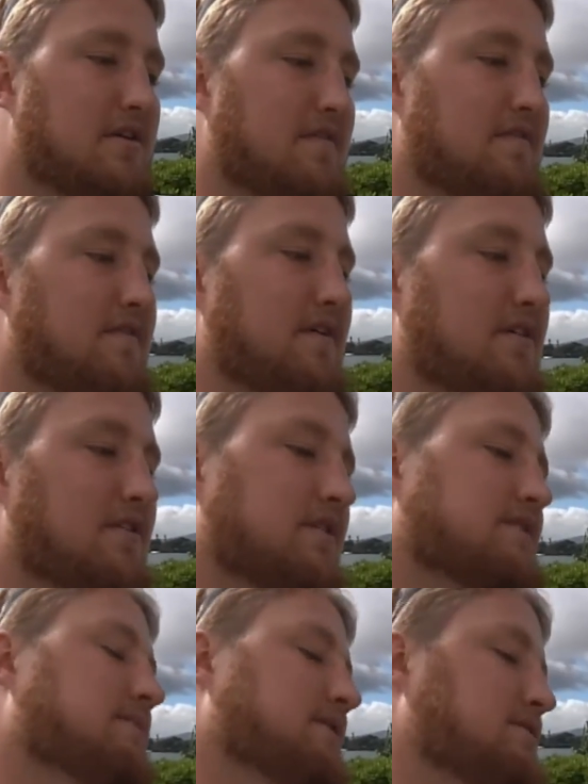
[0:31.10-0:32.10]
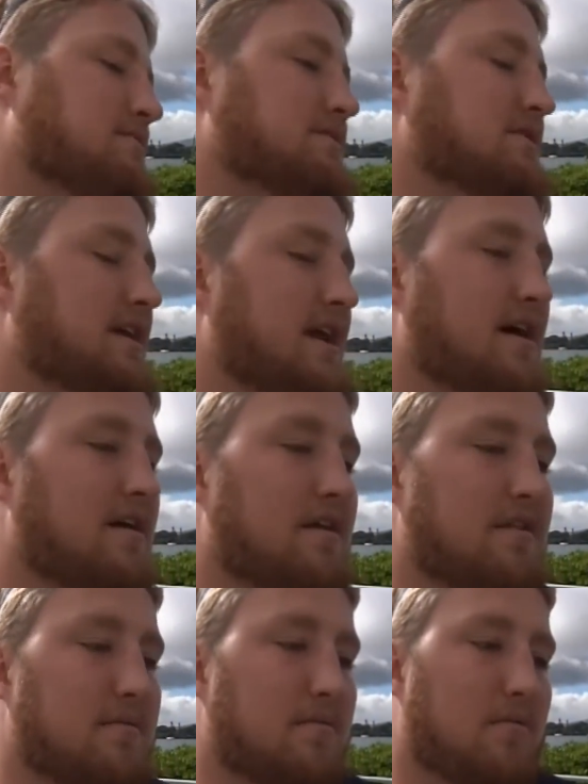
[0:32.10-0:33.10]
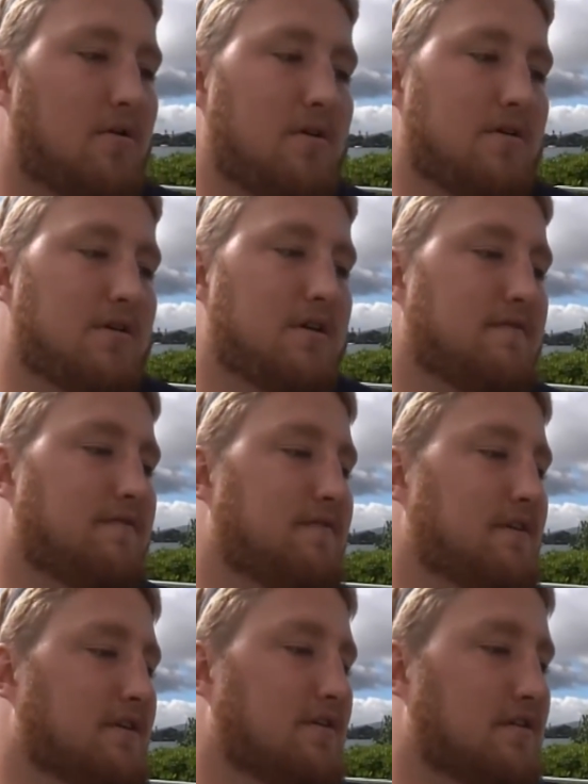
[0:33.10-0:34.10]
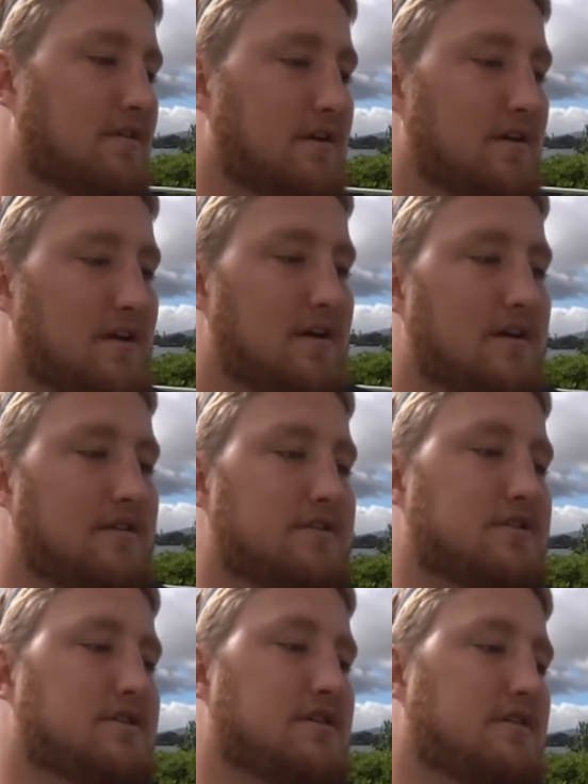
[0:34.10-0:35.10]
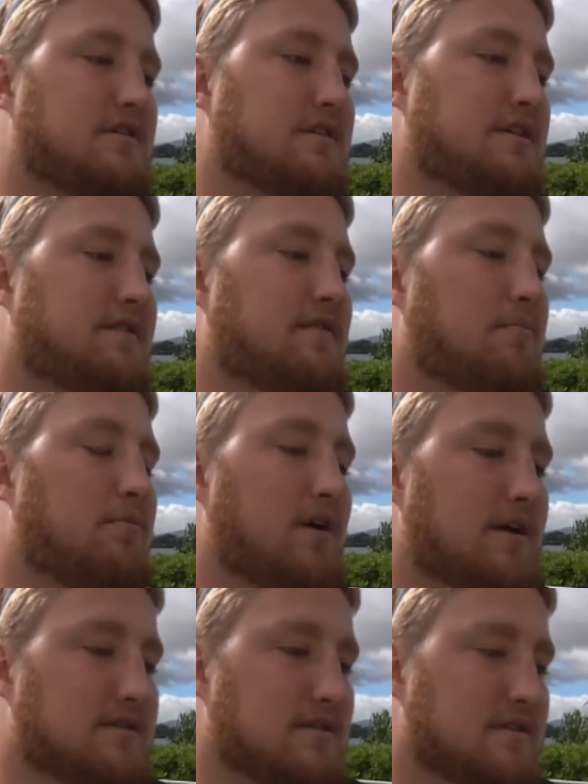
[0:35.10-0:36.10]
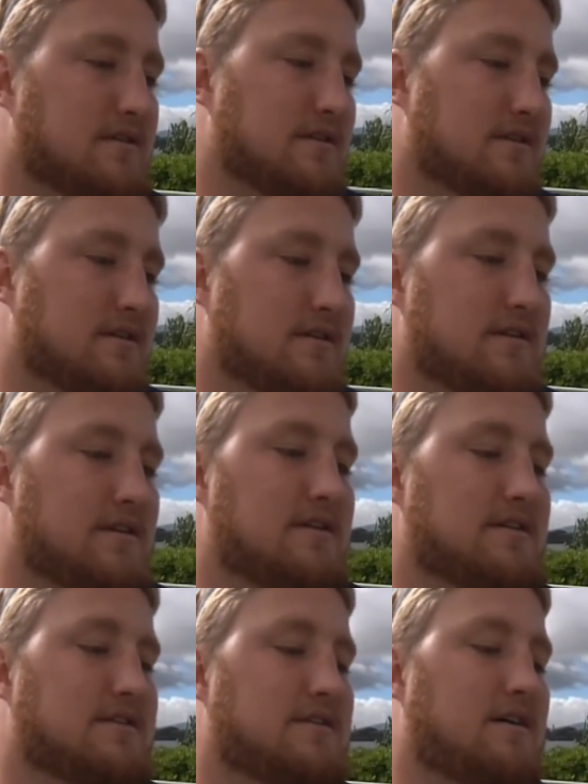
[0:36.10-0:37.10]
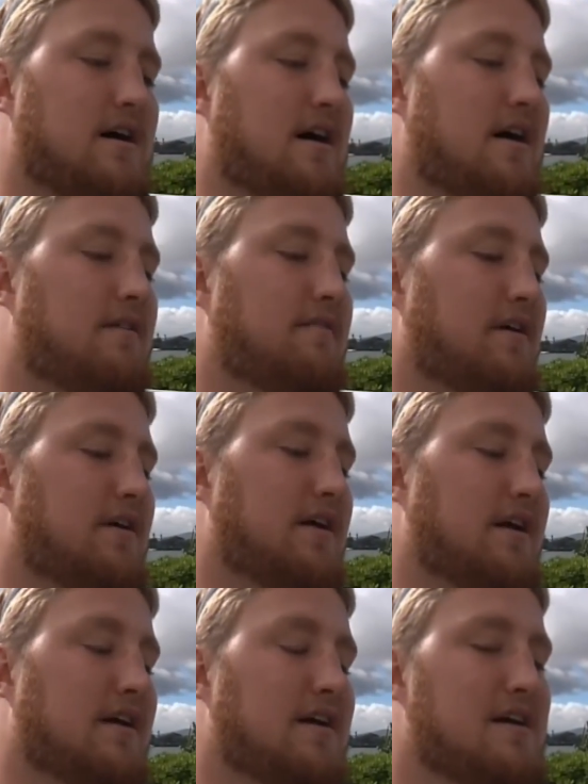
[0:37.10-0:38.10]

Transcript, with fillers: can feel, especially once you get out on the memorial, you can feel there's just a different presence, and it's uh, very